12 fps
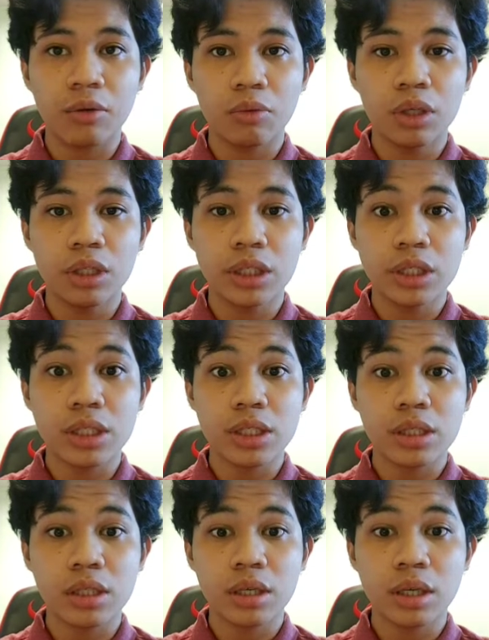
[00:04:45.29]
which is
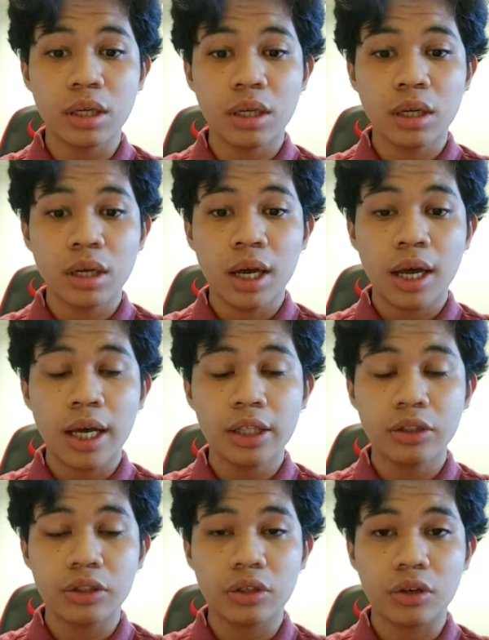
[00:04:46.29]

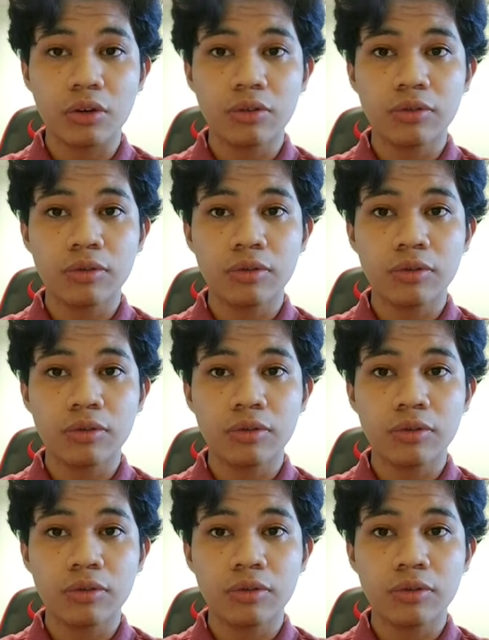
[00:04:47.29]
phytotroph,